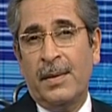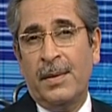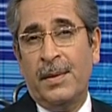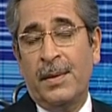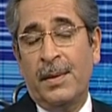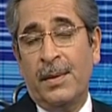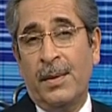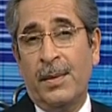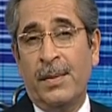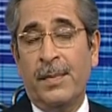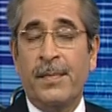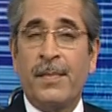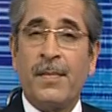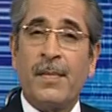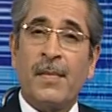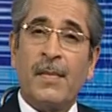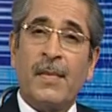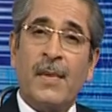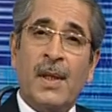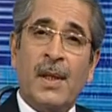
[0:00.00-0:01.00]
to
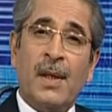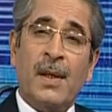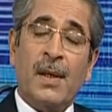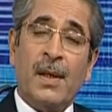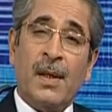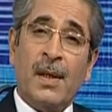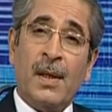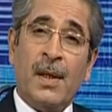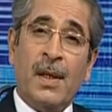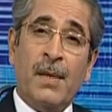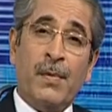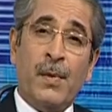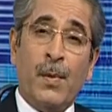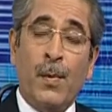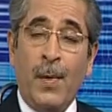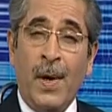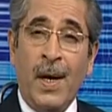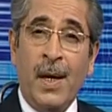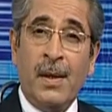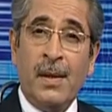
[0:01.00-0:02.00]
give you
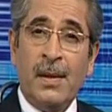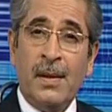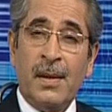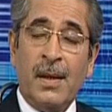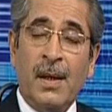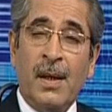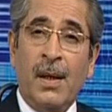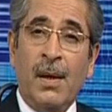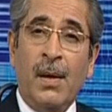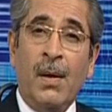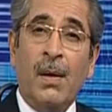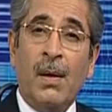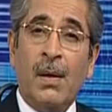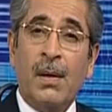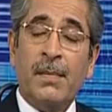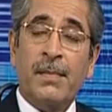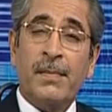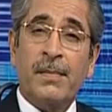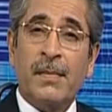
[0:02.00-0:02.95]
one or